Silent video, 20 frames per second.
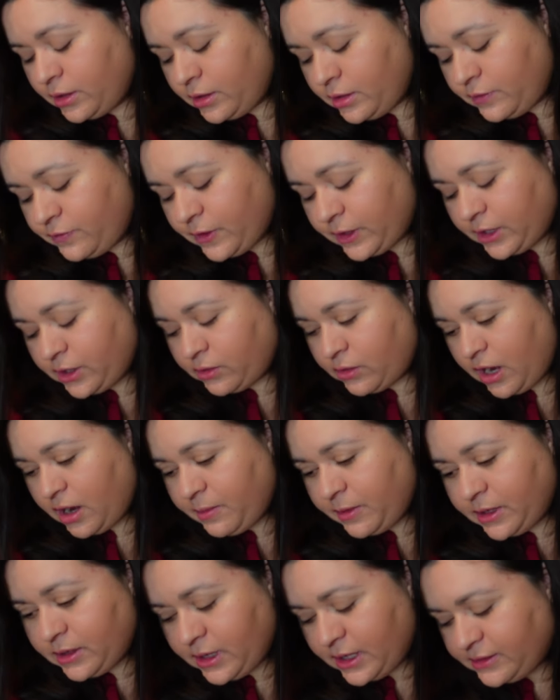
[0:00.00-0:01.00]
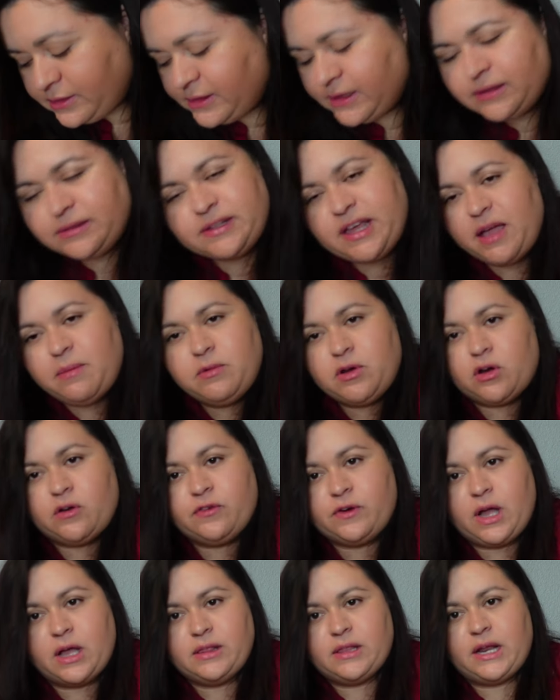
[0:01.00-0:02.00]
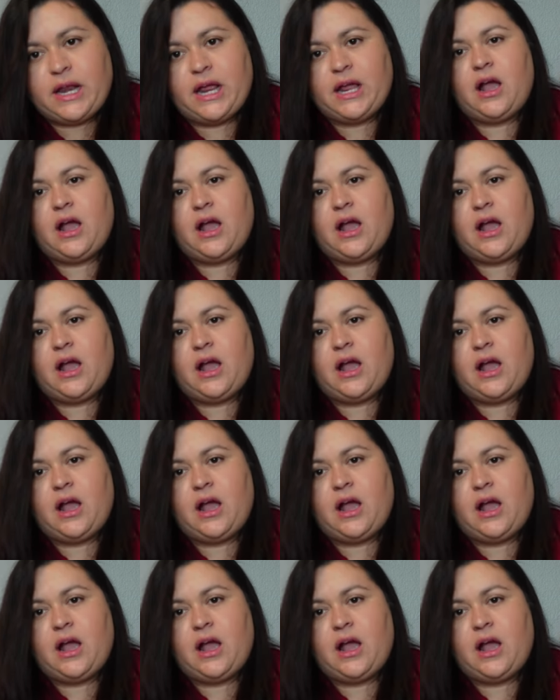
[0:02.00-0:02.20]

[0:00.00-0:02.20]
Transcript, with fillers: I don't know if I could grab it. It's the same Nerf gun that I